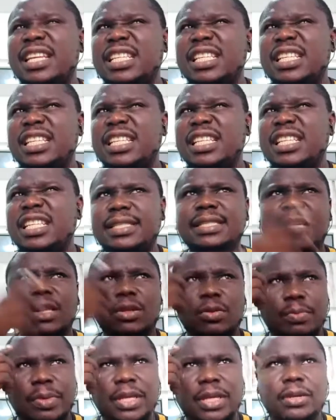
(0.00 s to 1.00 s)
experiences
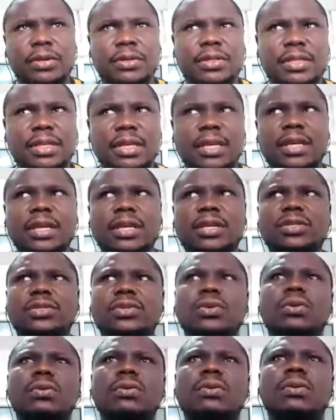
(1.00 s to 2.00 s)
and opinions.
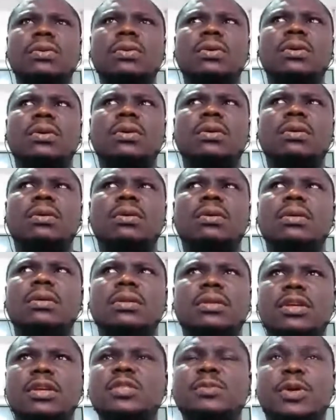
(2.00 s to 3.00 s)
So
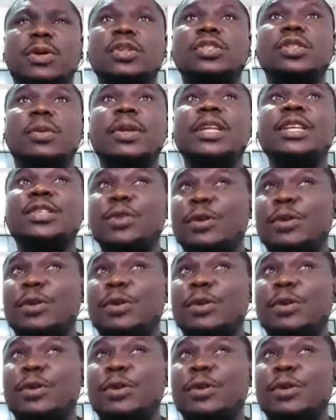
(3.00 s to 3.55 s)
just because somebody